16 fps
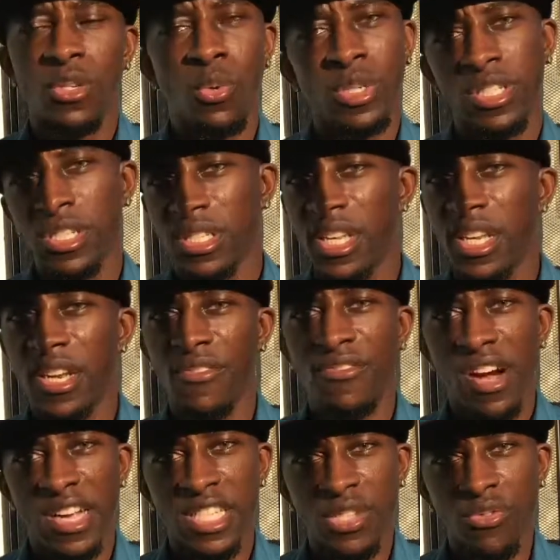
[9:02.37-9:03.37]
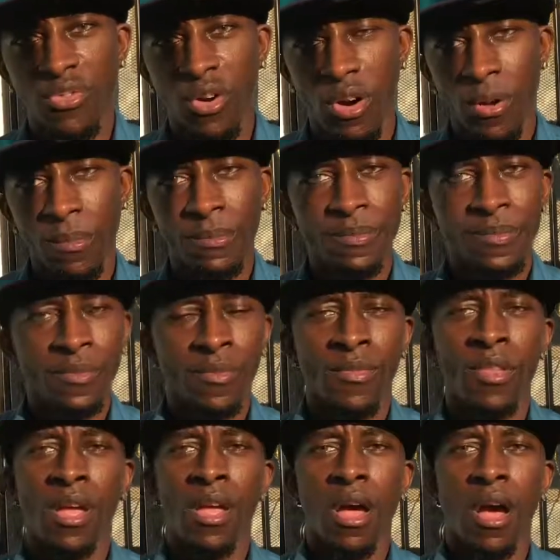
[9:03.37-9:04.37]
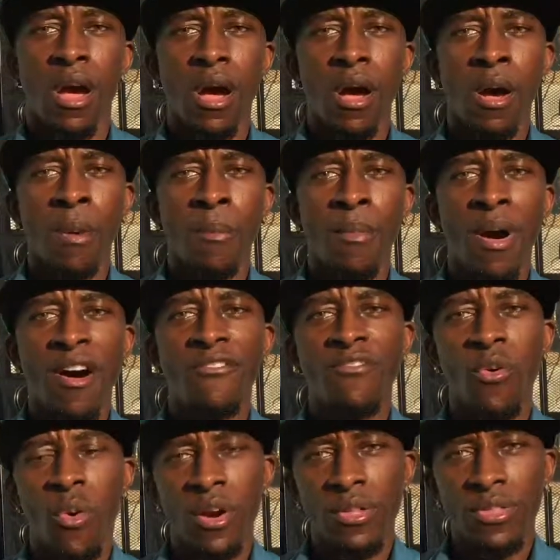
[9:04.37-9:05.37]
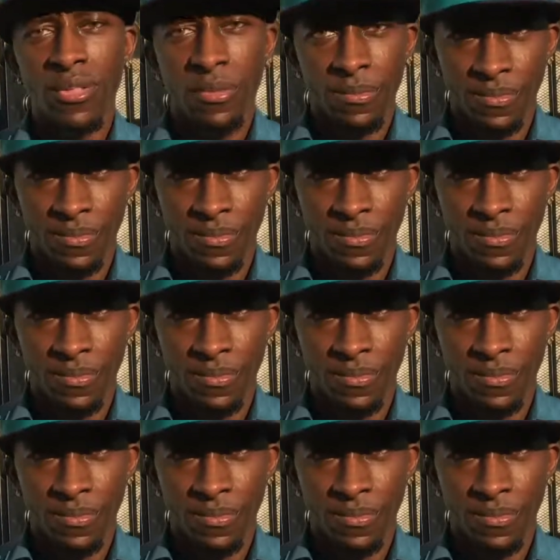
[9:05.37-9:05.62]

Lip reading: to and just get advice from. My third,